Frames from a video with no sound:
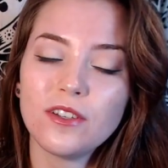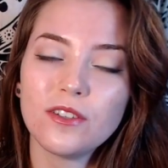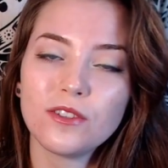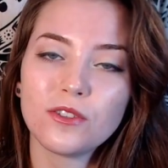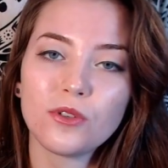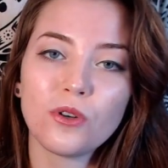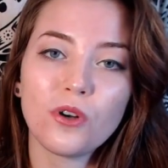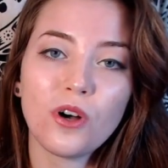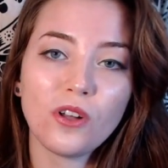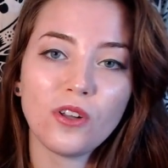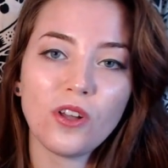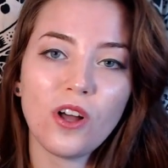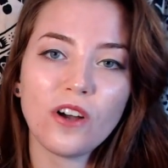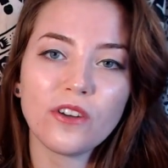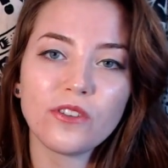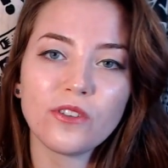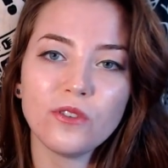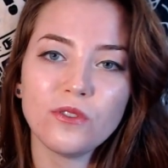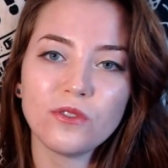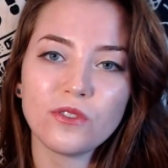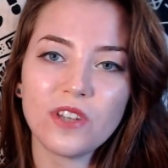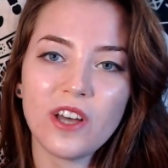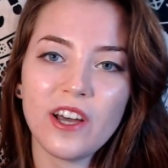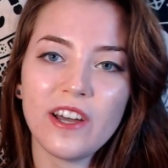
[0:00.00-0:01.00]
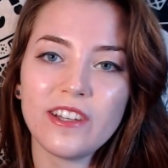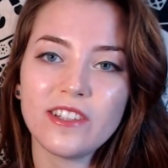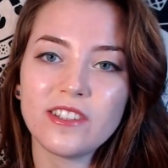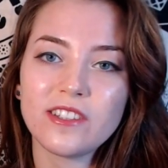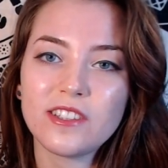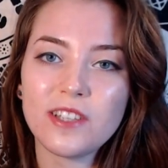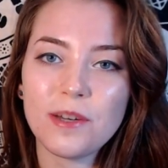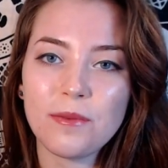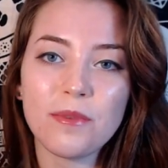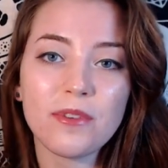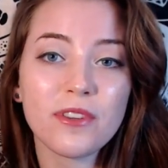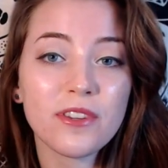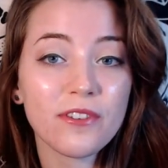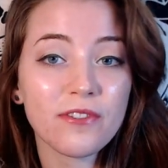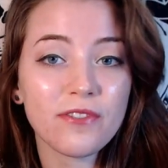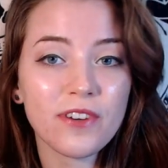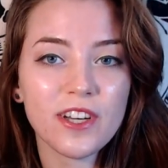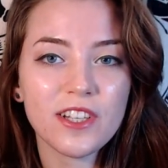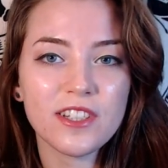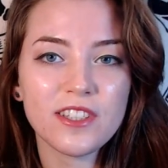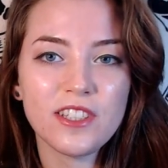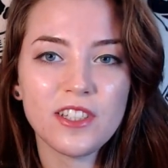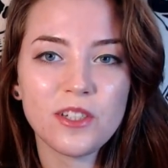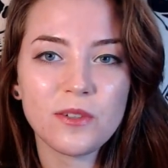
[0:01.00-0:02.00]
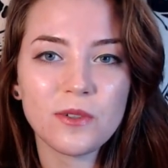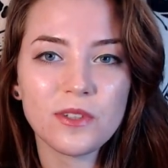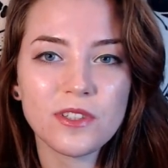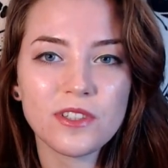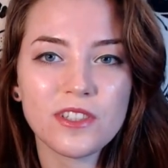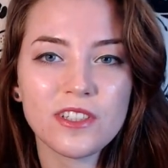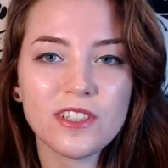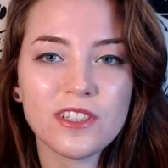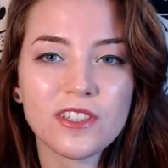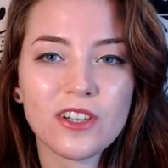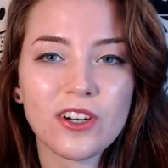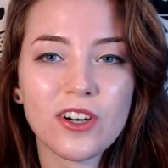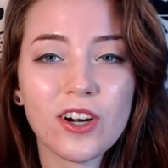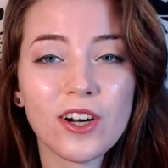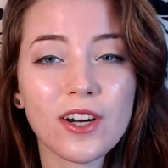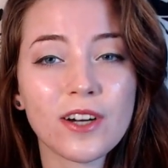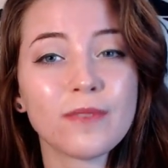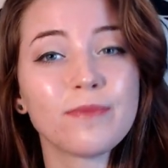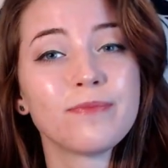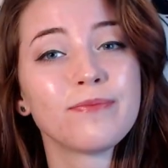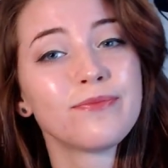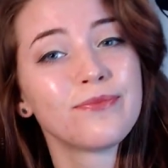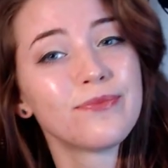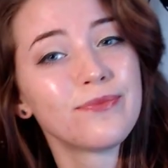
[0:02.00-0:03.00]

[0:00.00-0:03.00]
So along those lines, some of the fight sequences are